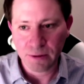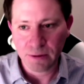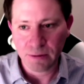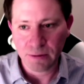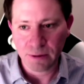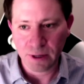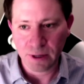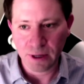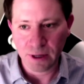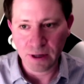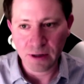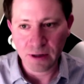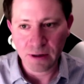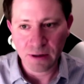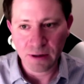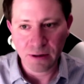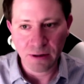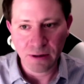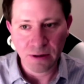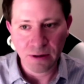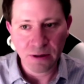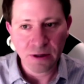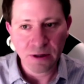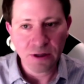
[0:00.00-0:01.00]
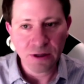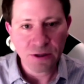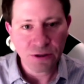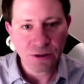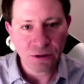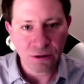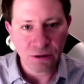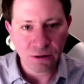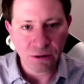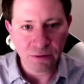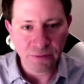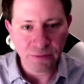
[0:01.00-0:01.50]
Okay.
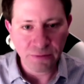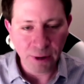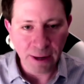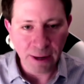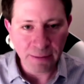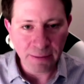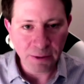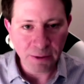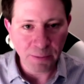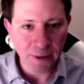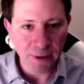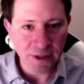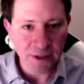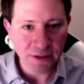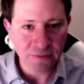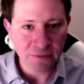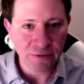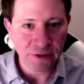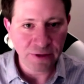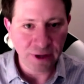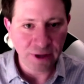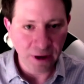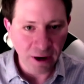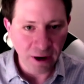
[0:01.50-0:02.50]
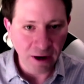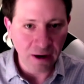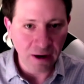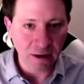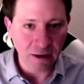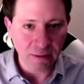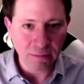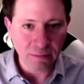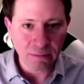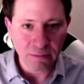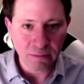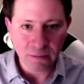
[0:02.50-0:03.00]
So if you optimize it for the
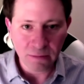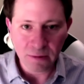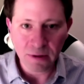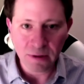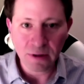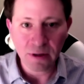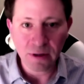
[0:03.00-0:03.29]
arm,